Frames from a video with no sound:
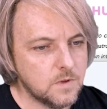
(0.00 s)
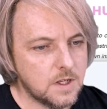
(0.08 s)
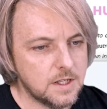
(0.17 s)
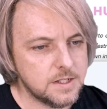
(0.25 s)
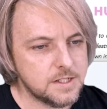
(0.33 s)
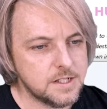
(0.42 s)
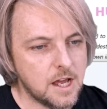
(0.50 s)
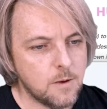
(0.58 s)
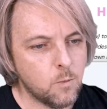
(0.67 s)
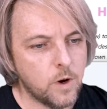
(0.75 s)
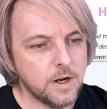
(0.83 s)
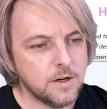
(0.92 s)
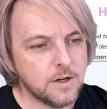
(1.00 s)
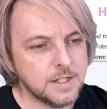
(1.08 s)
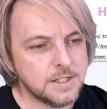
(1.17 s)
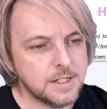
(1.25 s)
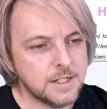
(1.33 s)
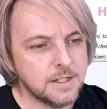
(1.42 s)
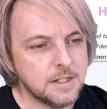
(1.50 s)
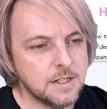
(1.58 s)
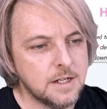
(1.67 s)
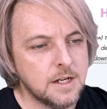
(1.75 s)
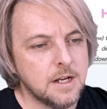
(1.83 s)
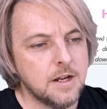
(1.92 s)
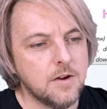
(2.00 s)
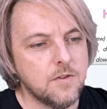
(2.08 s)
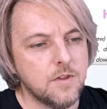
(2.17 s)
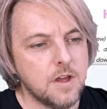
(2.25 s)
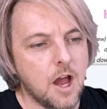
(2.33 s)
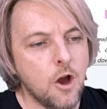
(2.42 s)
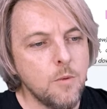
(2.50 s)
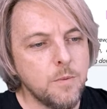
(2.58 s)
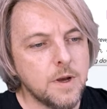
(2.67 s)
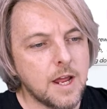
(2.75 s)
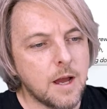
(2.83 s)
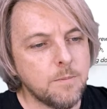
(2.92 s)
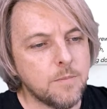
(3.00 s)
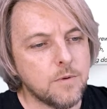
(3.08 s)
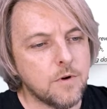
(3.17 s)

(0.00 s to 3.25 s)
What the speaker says: In Psalm 119. The opening up